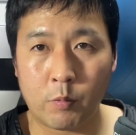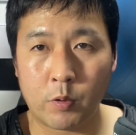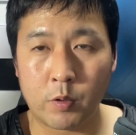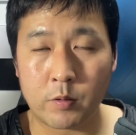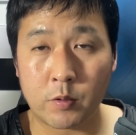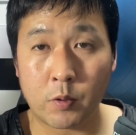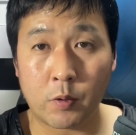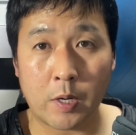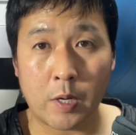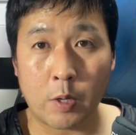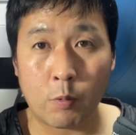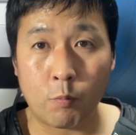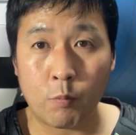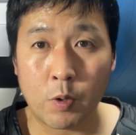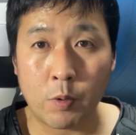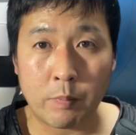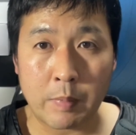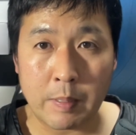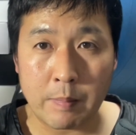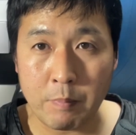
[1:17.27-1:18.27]
so that it
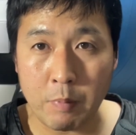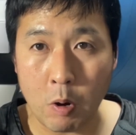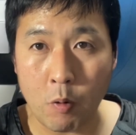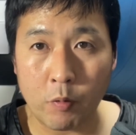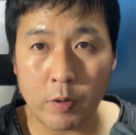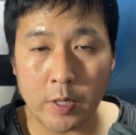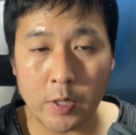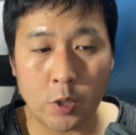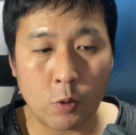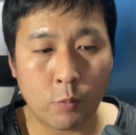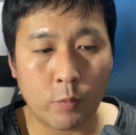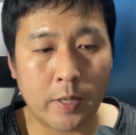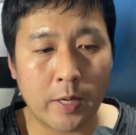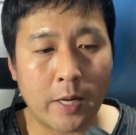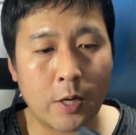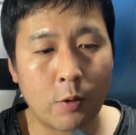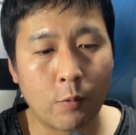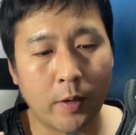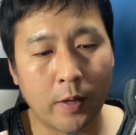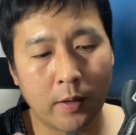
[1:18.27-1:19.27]
won't be poking you in
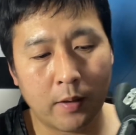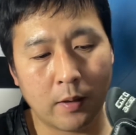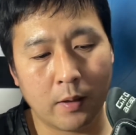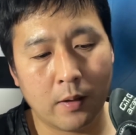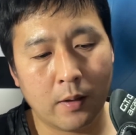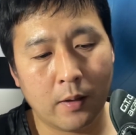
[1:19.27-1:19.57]
any way.